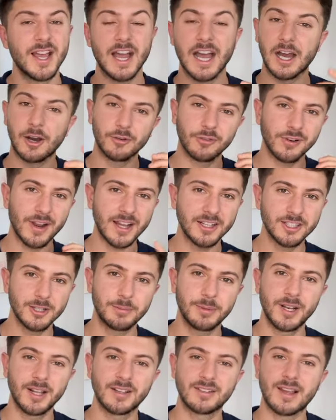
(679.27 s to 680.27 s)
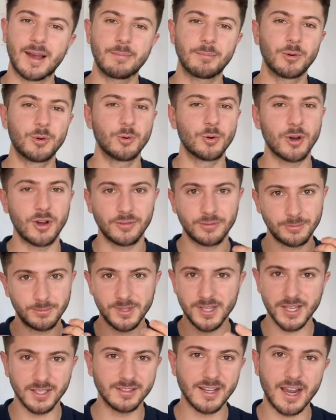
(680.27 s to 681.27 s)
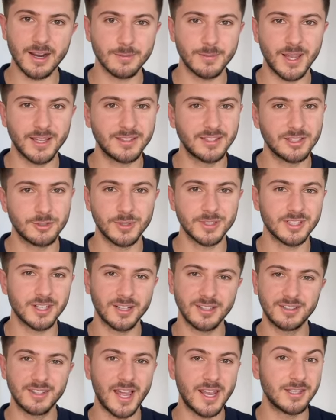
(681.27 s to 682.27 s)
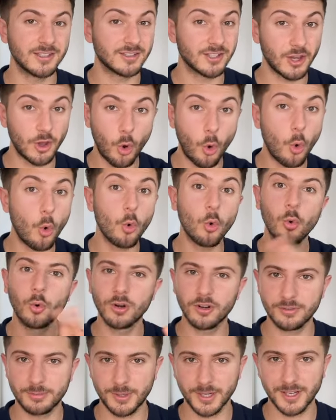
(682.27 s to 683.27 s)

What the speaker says: I'll flash up an example of the exact message which I send to all of my